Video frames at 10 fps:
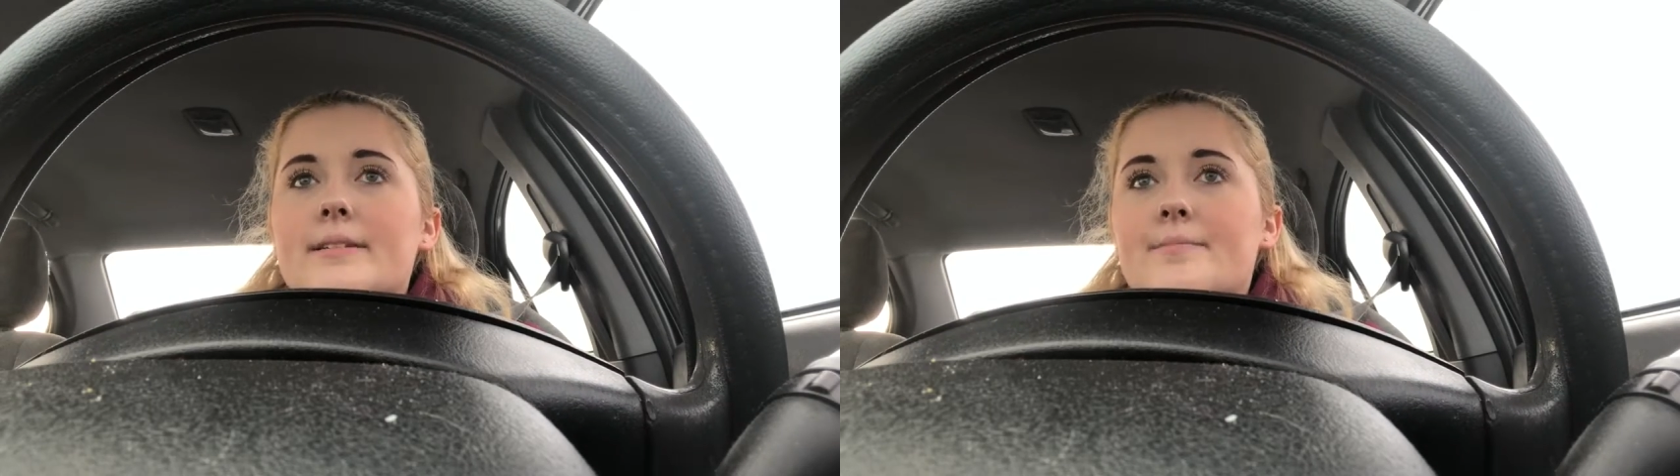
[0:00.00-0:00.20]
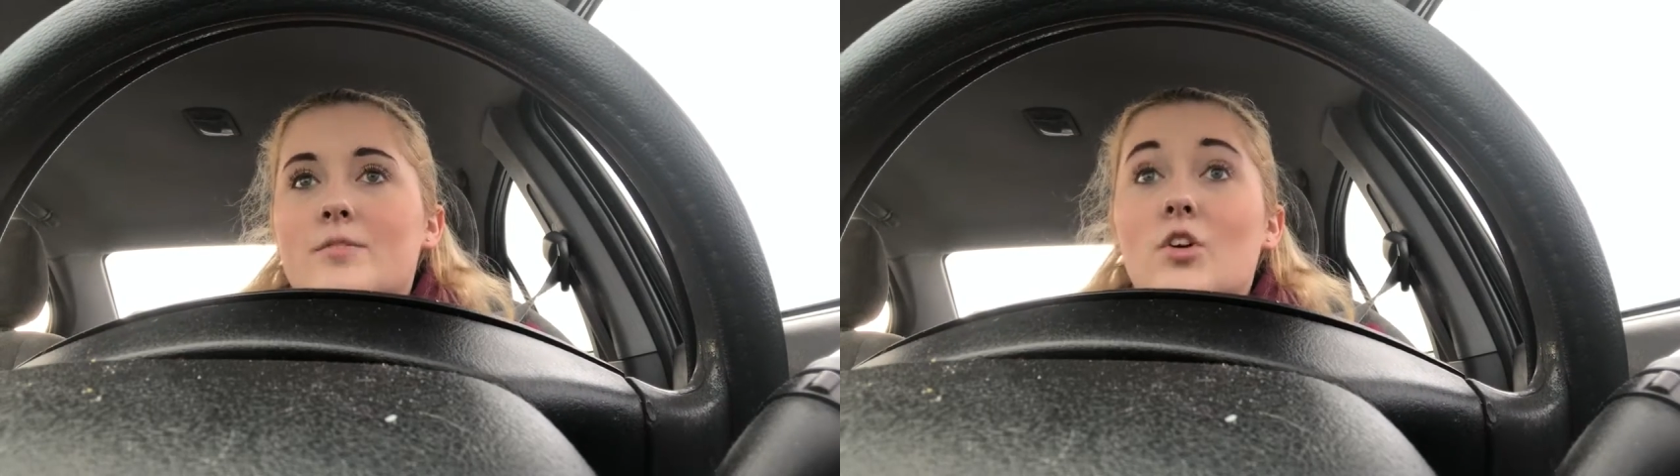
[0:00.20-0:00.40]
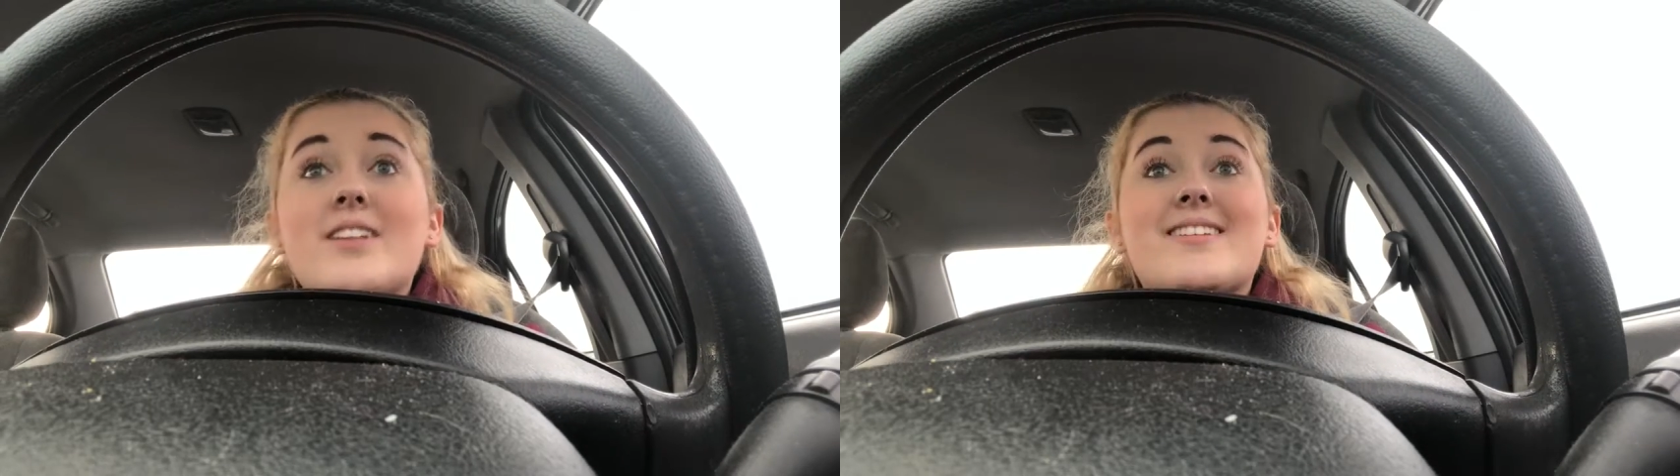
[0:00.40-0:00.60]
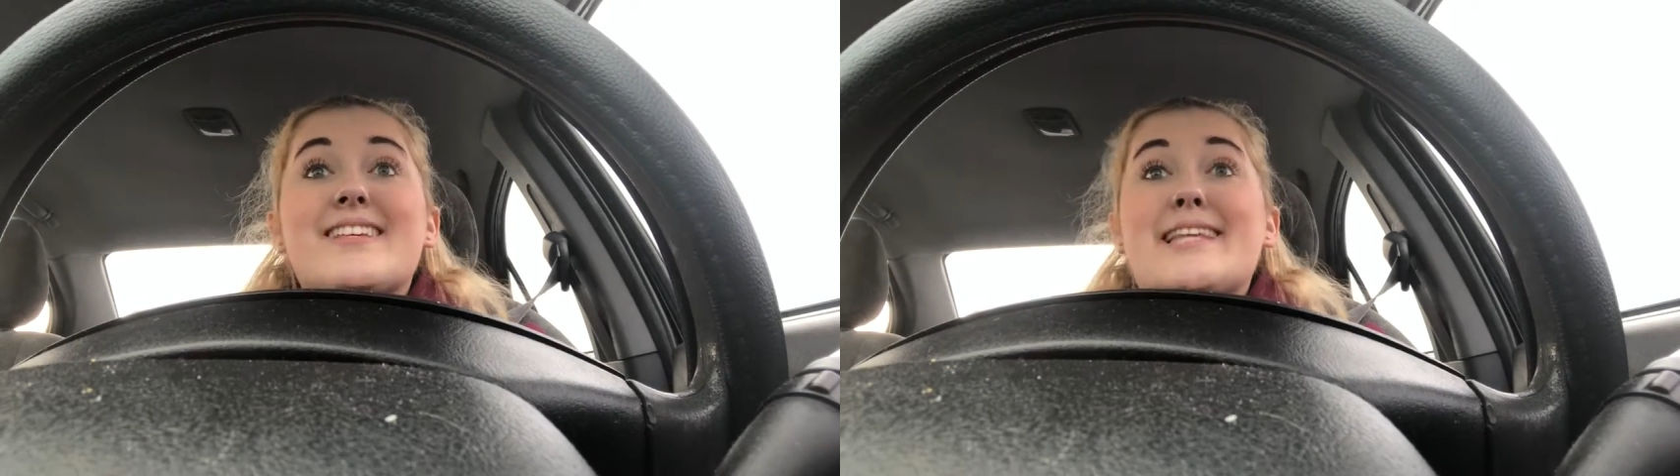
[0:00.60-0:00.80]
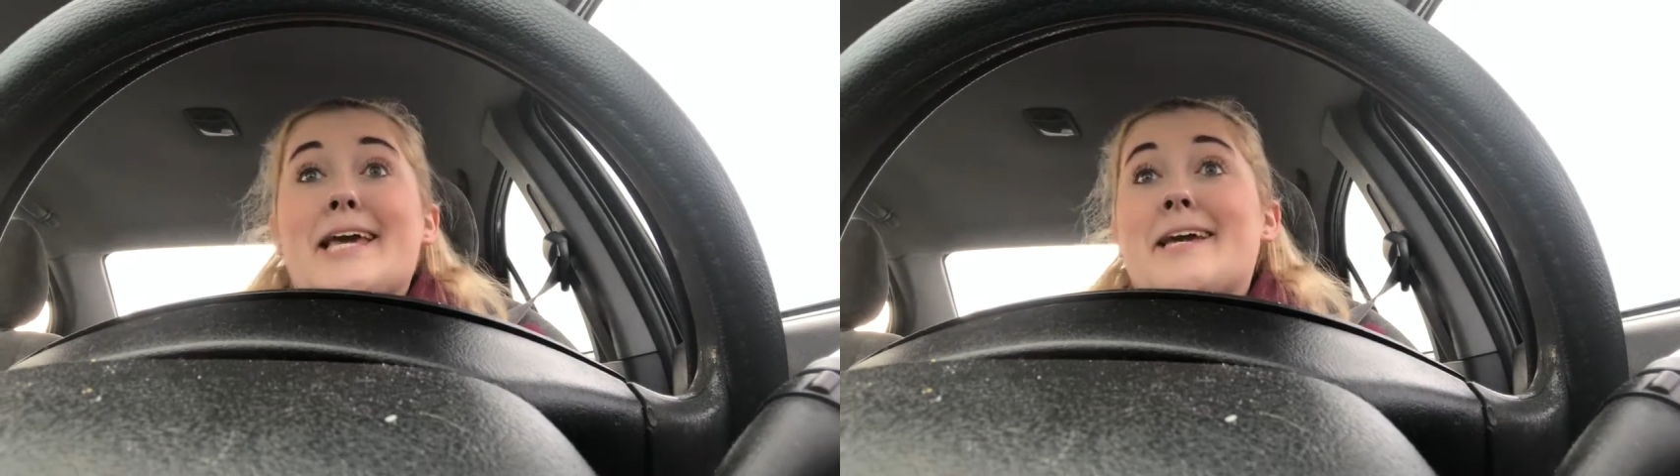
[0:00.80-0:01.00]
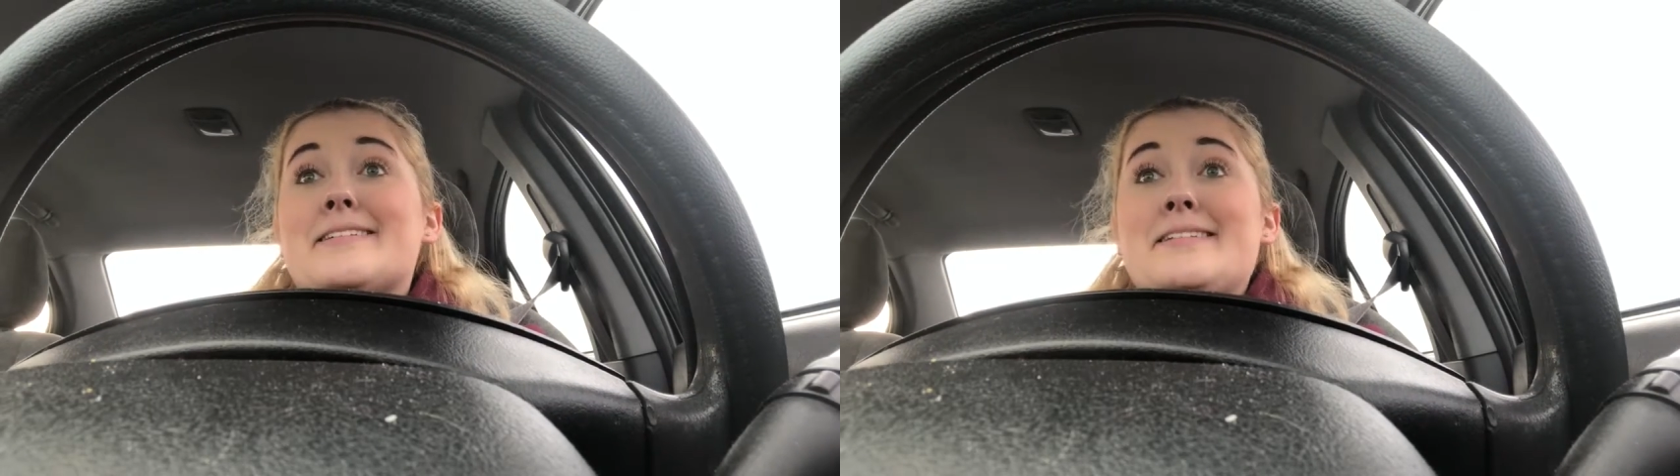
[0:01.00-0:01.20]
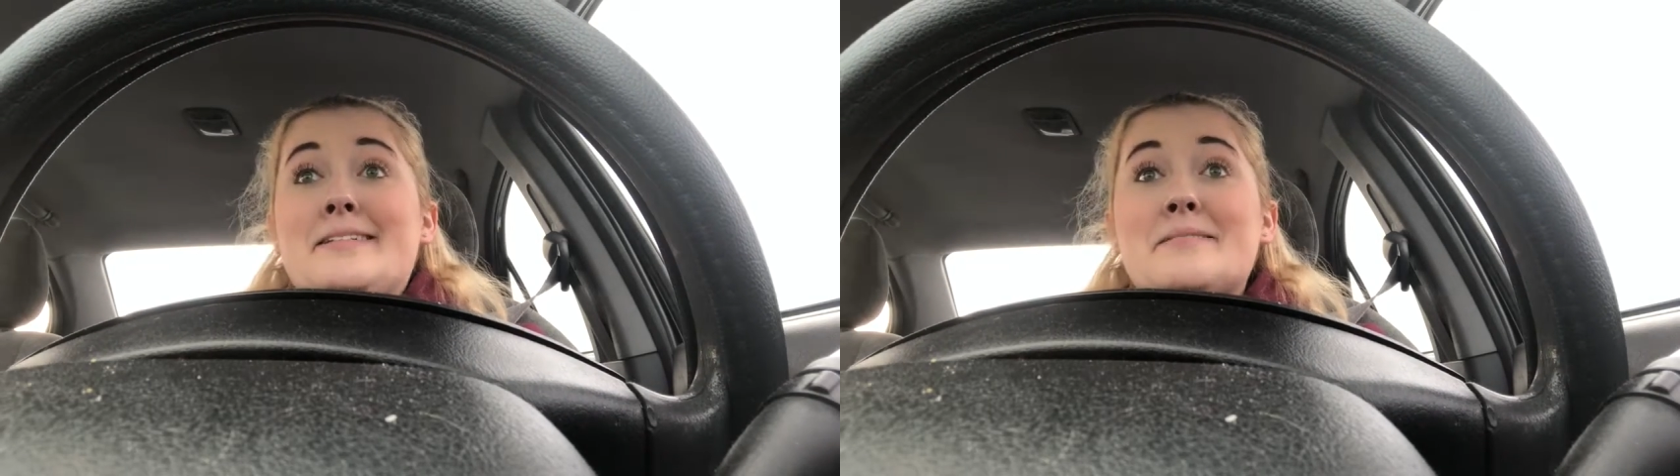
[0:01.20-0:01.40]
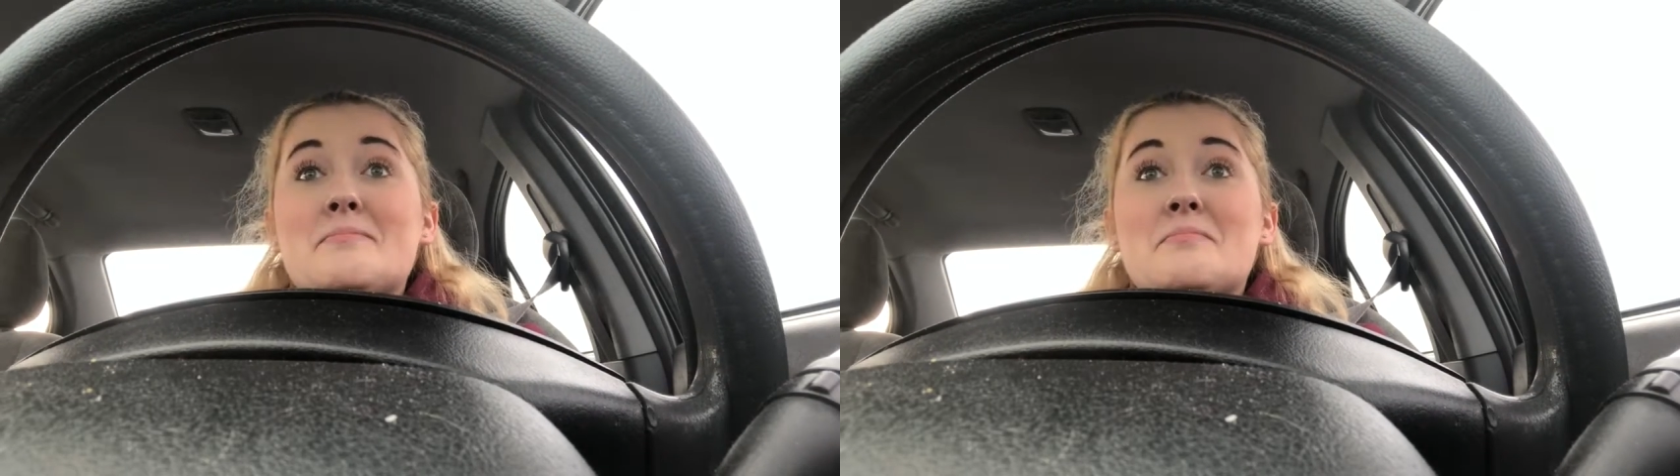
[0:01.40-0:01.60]
and you'll get to see the
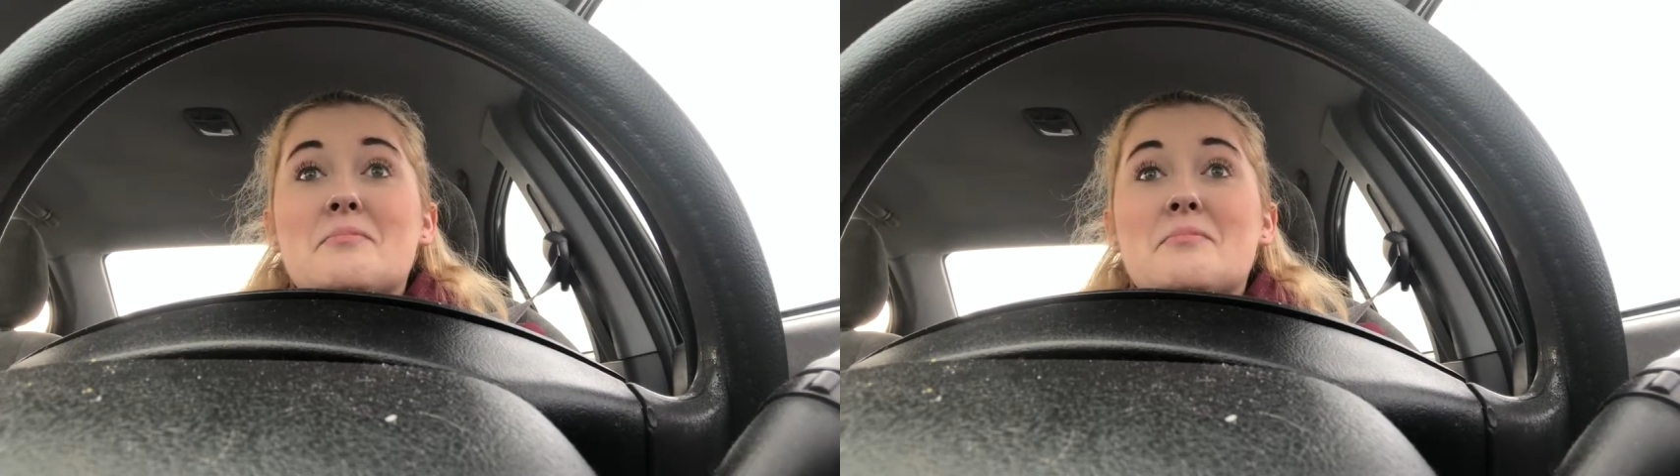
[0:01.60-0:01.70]
kids,